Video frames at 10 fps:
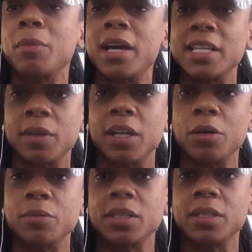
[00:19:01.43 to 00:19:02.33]
And my husband
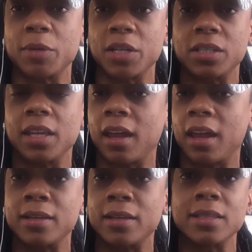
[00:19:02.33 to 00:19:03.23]
helps as much as he
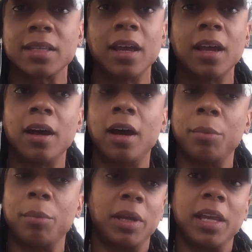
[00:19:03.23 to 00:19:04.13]
can.
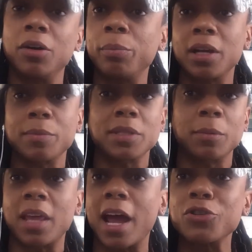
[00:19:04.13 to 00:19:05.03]
He'll pick up
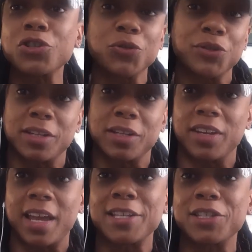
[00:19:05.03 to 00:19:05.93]
some of the house chores if
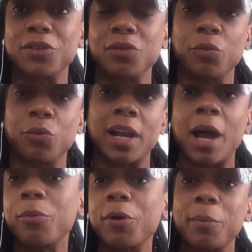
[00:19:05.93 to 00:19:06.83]
he has to when
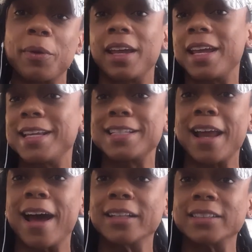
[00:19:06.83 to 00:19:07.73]
I'm prepping and he's
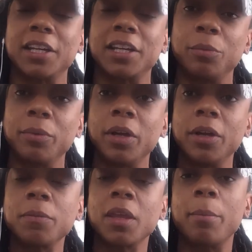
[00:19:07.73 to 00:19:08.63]
not, to help
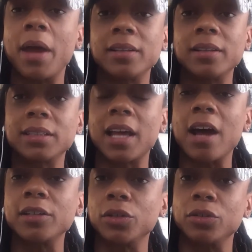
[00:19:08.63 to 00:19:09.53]
balance the
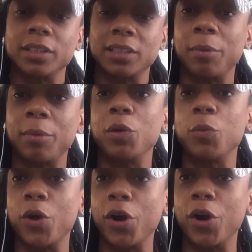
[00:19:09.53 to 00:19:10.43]
household. Because we
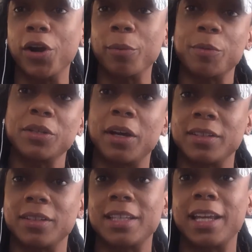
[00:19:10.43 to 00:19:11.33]
work, but we
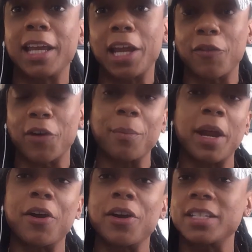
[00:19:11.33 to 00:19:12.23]
still have to take care of our
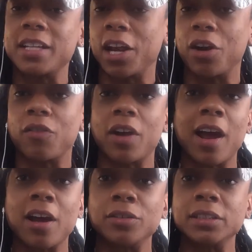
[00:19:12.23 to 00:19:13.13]
marriage, take care of our
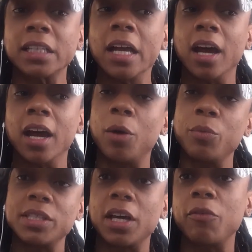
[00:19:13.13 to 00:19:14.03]
house.
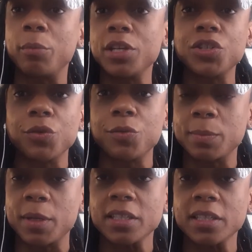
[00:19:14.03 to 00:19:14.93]
We still have ministry
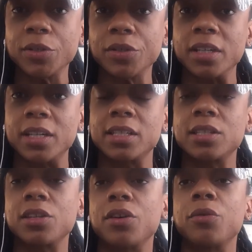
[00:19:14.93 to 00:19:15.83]

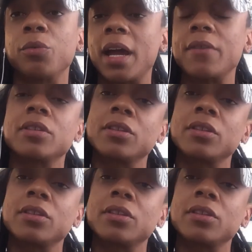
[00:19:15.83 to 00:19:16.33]
responsibilities. So we have